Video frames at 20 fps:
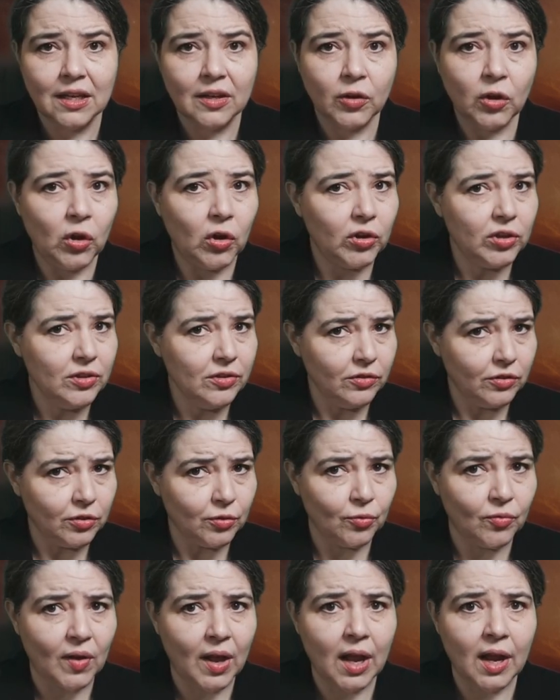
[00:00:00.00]
couldn't
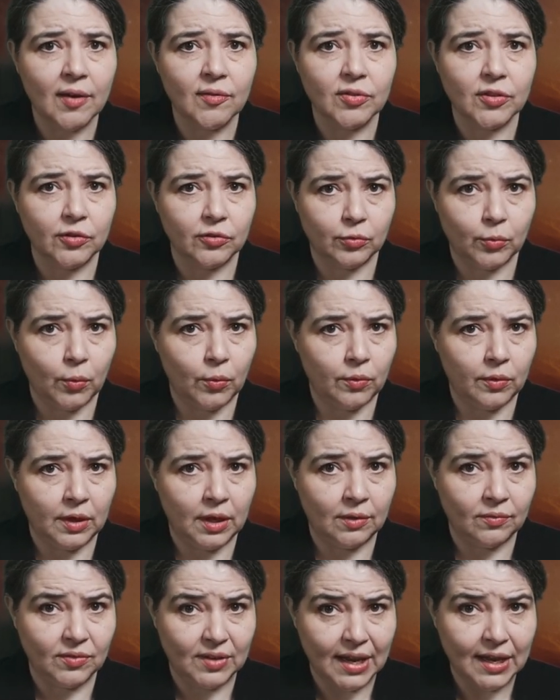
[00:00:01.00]
survive the scrutiny
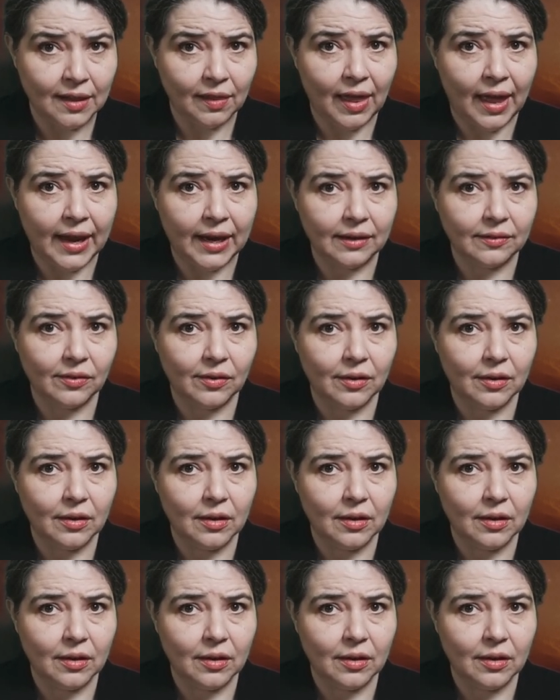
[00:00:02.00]
of daylight.